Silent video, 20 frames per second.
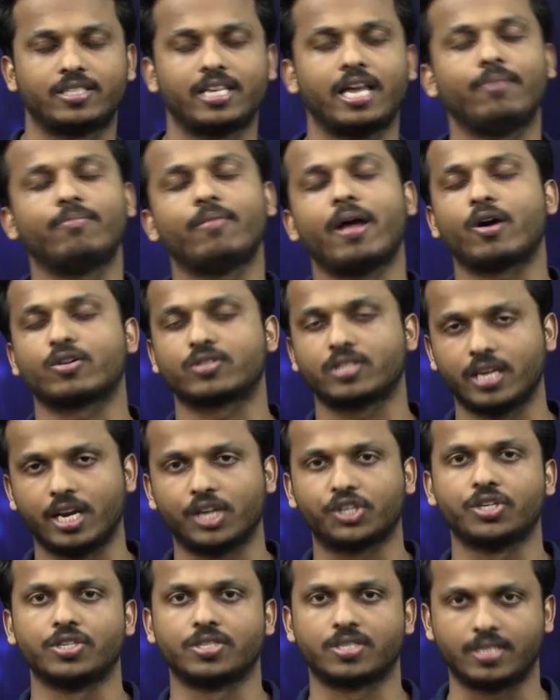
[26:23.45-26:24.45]
same
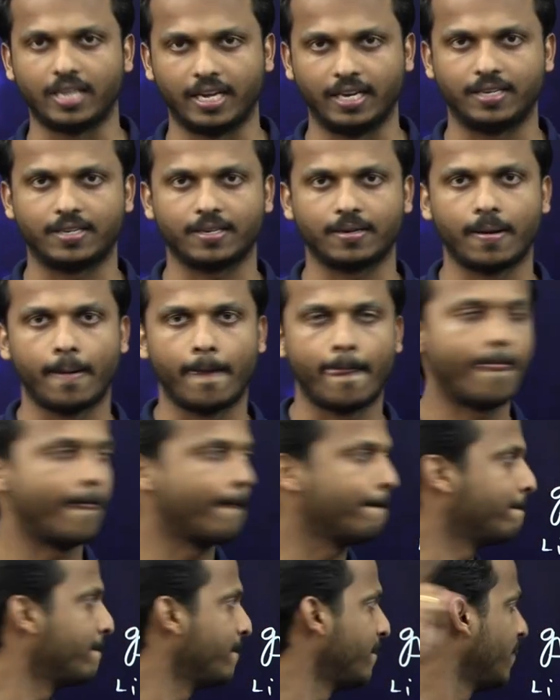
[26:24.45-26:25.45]
oxidation state.
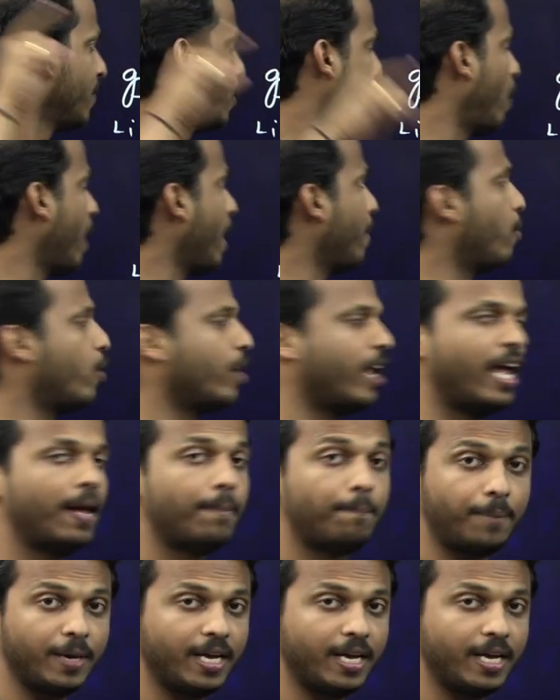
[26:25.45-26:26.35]
What about a